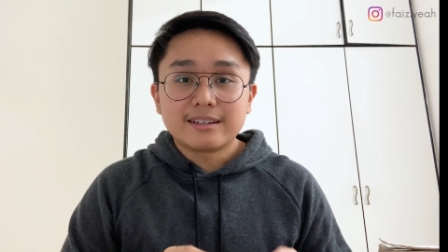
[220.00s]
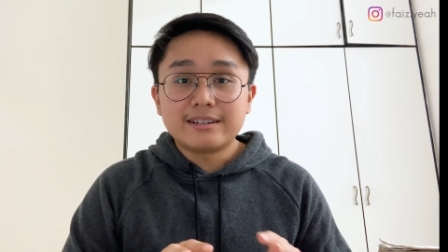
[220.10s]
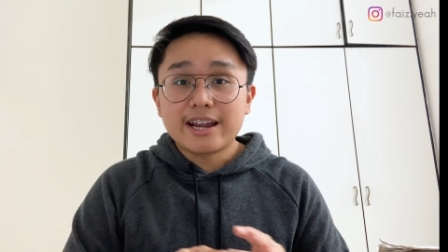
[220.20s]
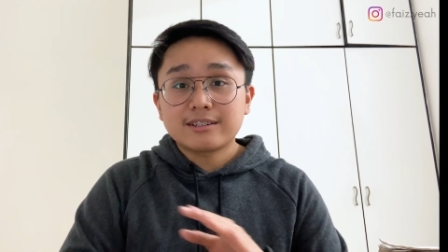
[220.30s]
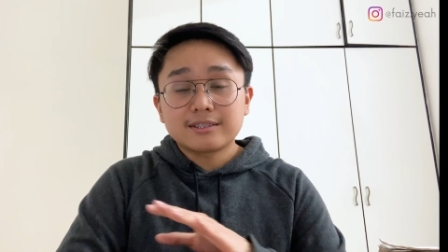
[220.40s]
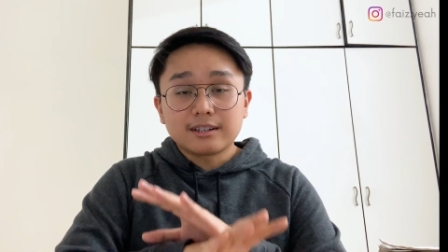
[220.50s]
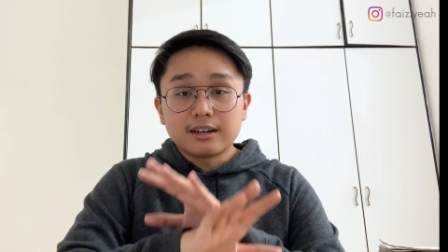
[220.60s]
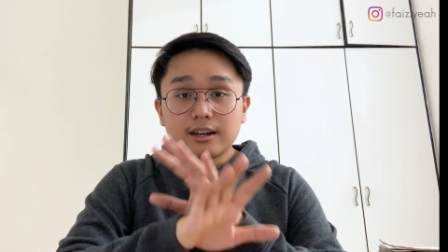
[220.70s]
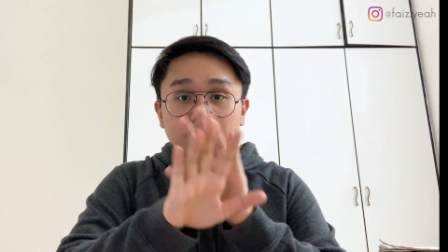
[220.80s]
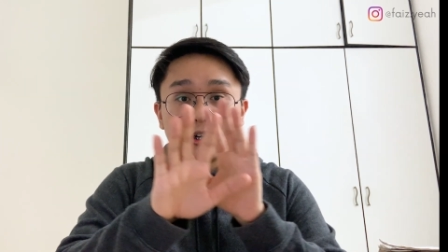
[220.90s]
There's
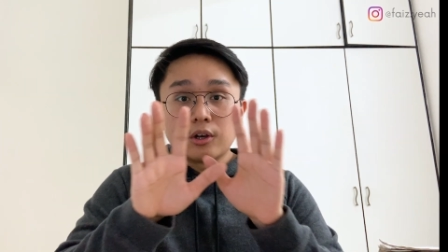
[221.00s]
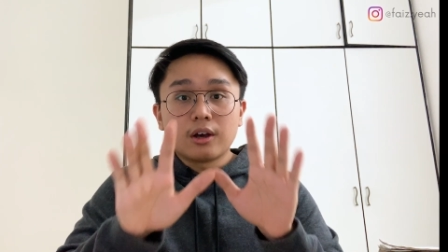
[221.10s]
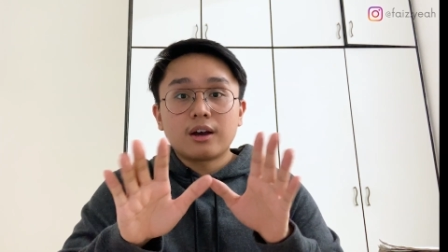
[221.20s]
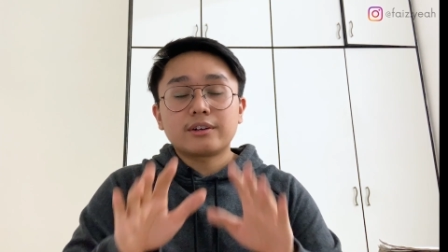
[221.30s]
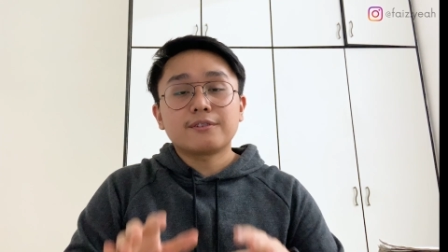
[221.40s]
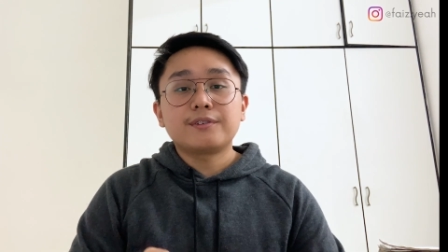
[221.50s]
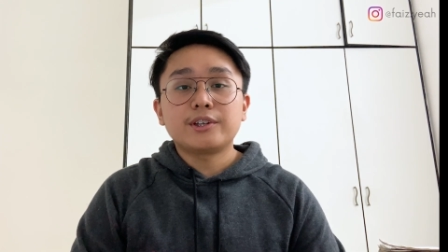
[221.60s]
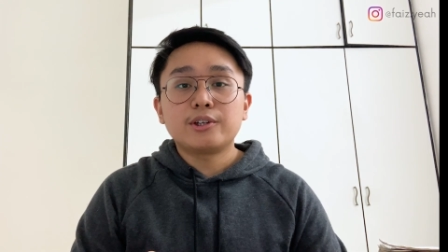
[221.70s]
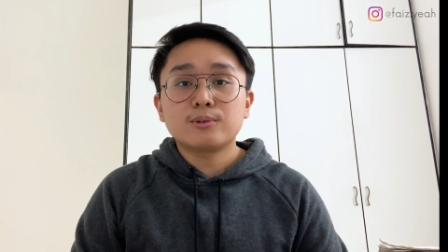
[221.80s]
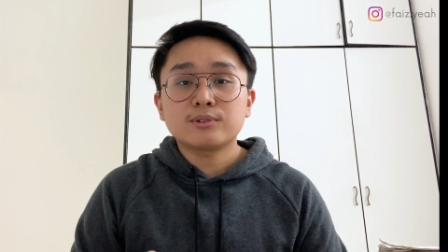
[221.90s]
a lot of
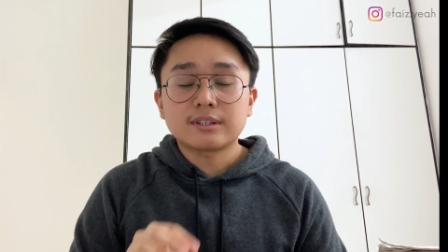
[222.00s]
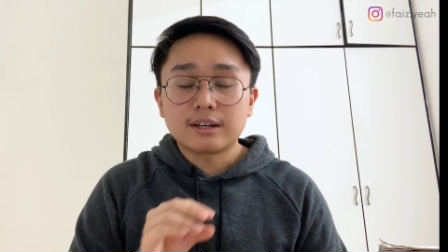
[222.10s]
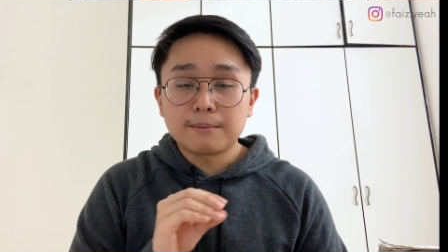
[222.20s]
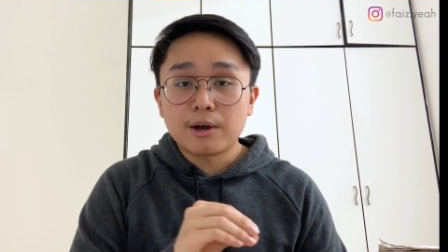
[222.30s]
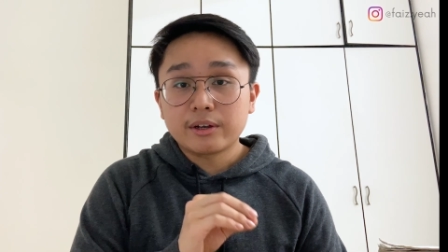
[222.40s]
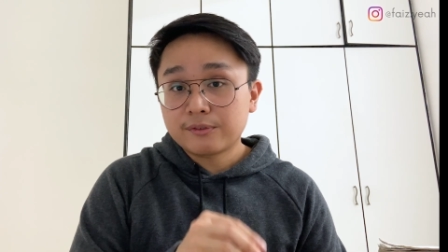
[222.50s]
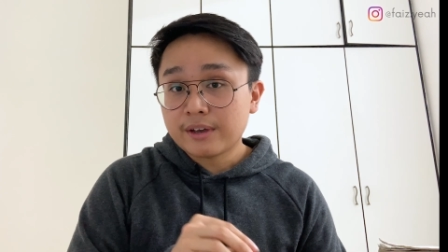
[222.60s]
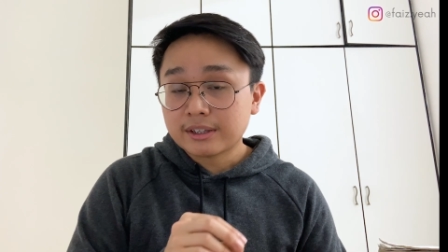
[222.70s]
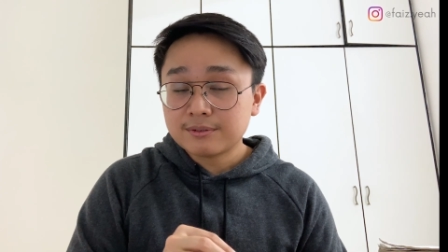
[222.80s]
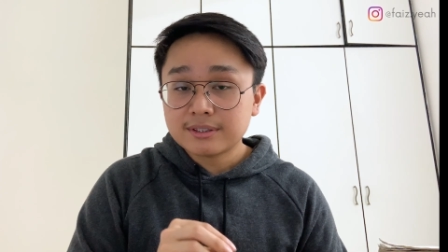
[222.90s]
videos about
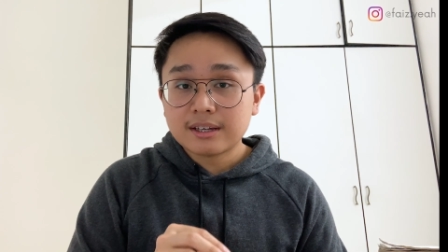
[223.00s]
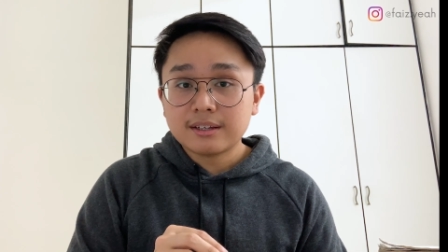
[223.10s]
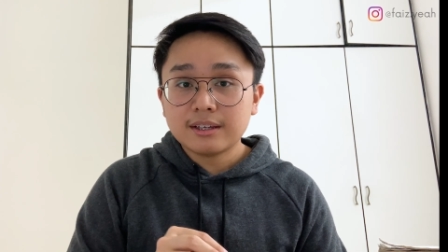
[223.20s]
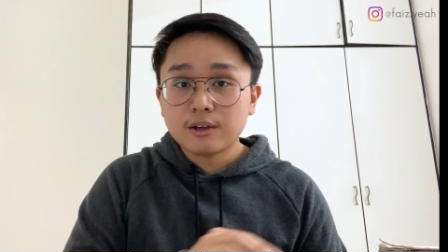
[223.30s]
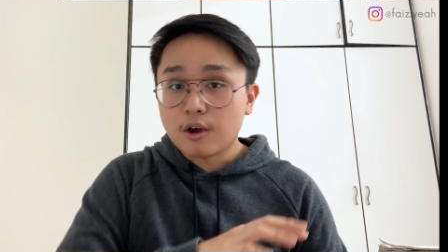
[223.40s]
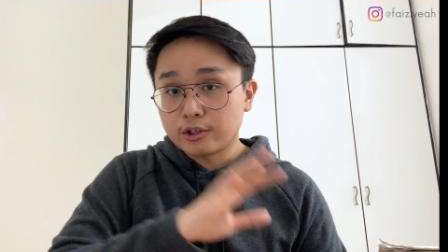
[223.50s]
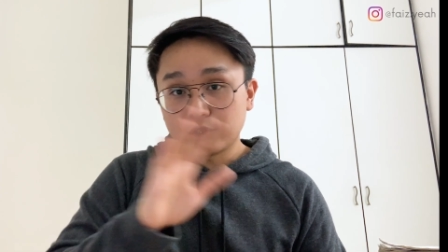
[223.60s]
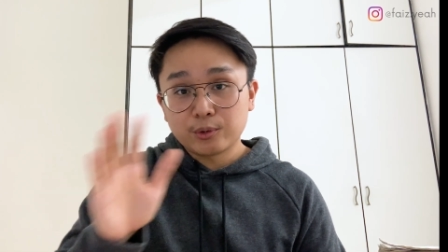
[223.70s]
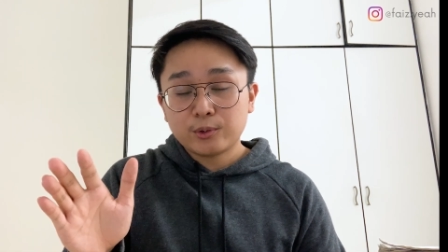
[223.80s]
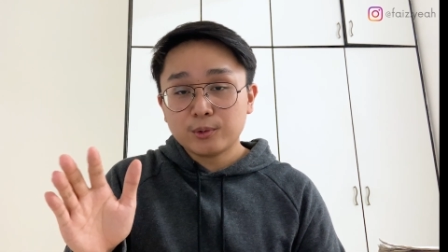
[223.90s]
effective studying on
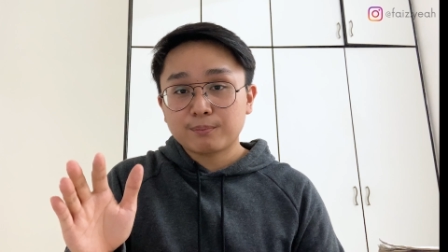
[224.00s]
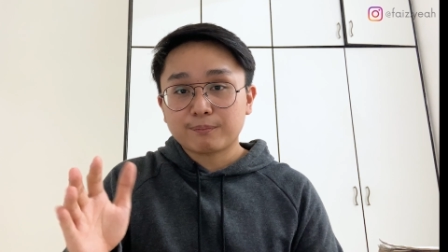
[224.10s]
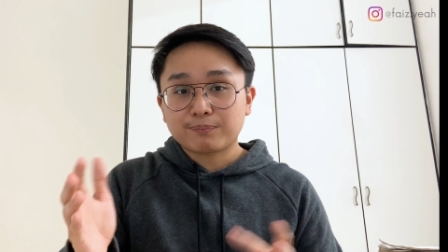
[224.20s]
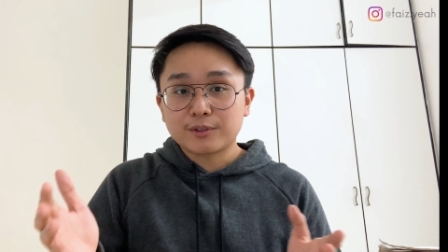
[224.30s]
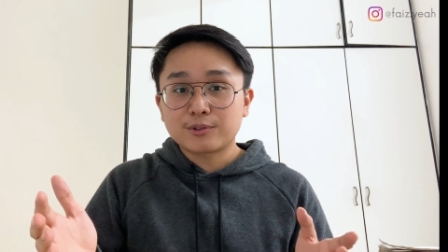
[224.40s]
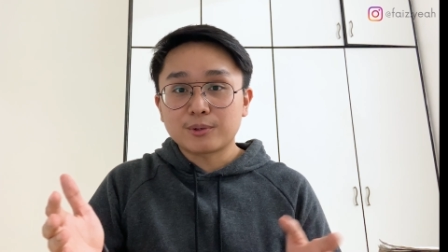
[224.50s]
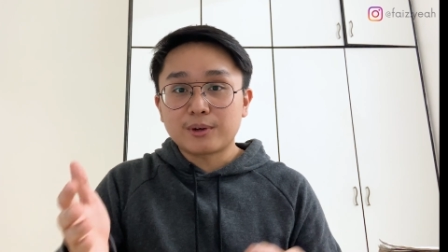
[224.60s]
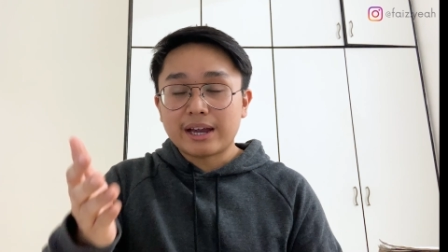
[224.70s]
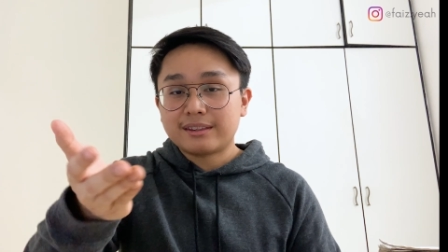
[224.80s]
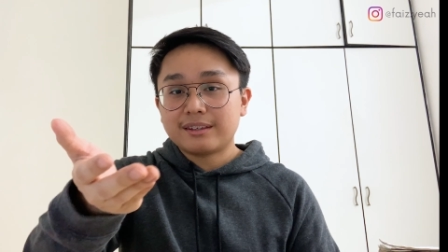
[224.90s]
YouTube,
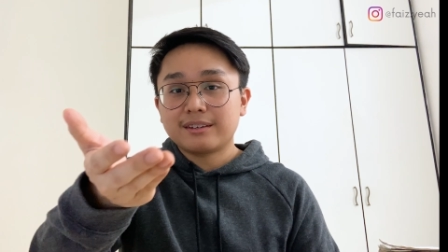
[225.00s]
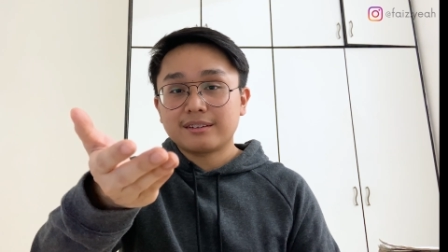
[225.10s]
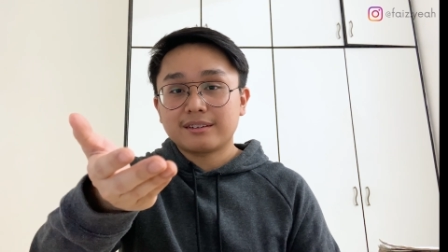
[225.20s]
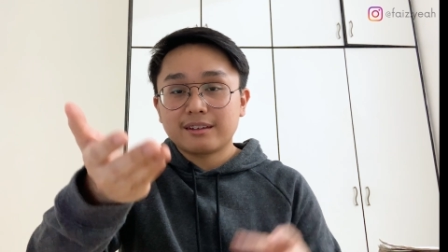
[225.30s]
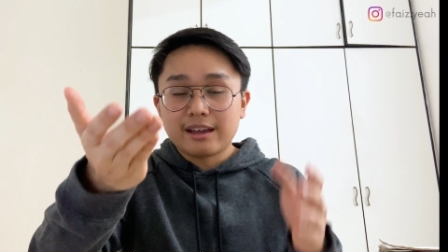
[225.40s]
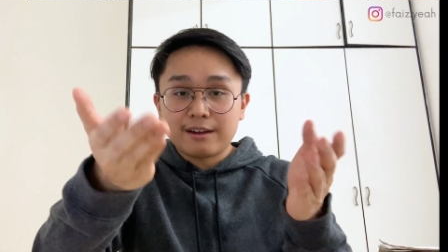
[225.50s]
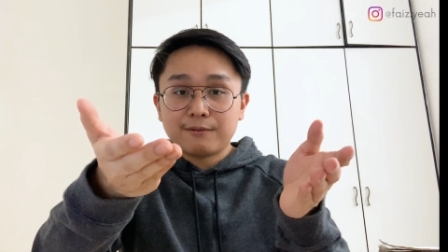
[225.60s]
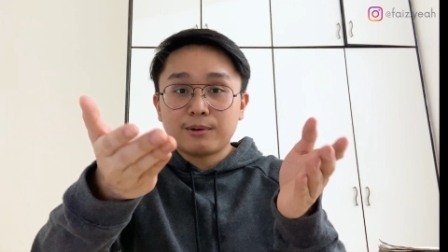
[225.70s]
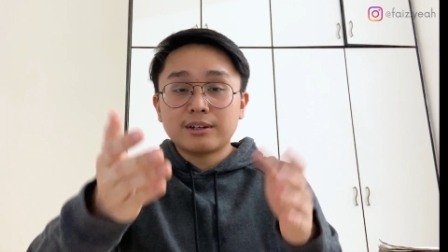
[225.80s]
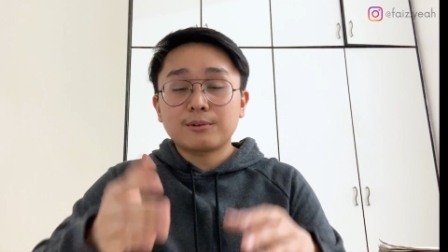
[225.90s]
so I think
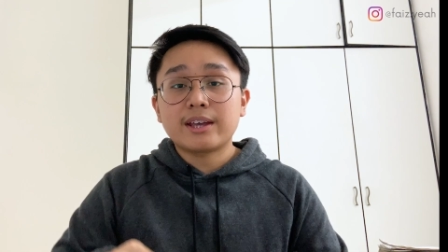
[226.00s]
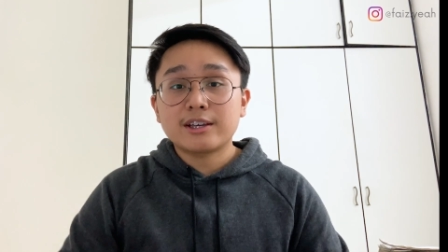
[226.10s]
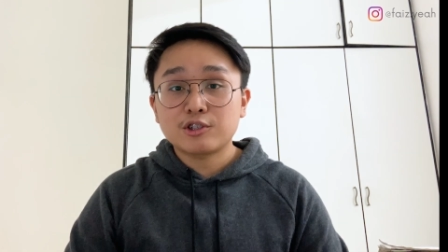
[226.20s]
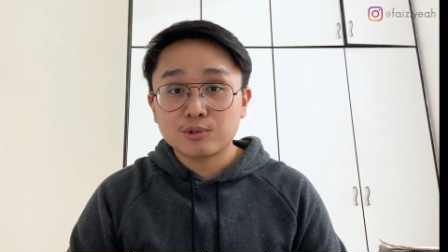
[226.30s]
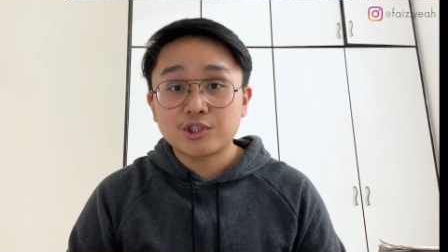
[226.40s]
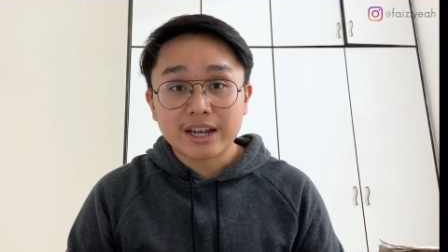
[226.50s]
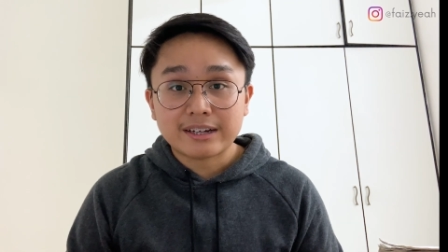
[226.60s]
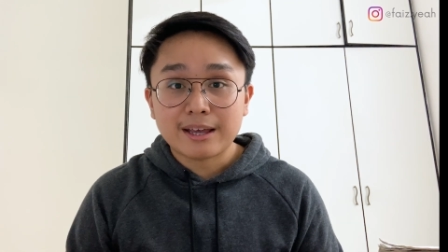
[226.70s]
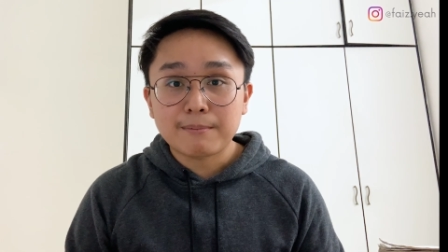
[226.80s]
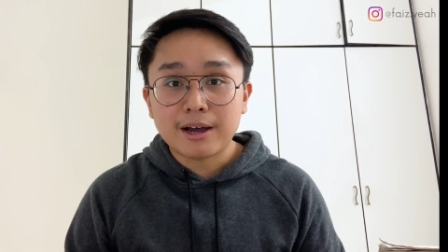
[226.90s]
everyone out there should
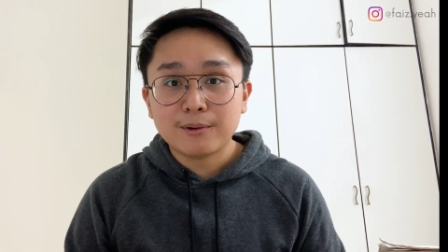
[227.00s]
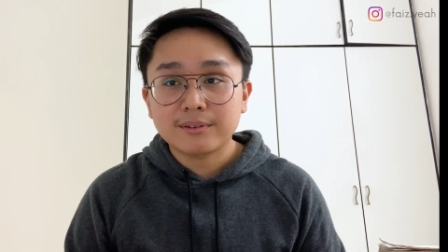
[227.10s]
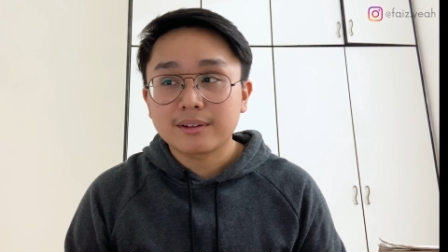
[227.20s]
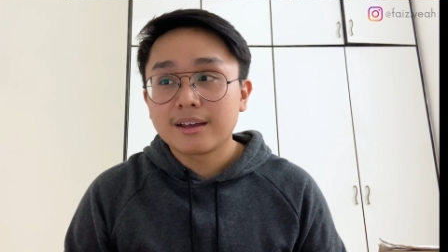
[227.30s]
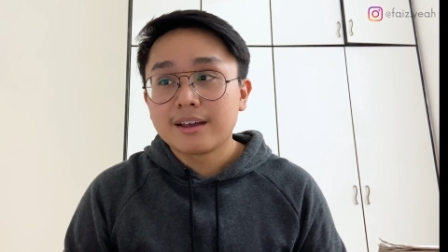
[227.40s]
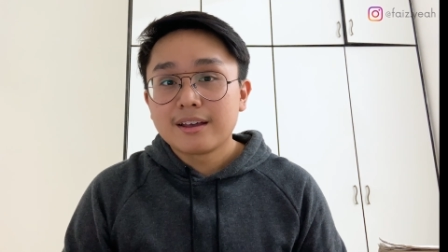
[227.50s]
check them out.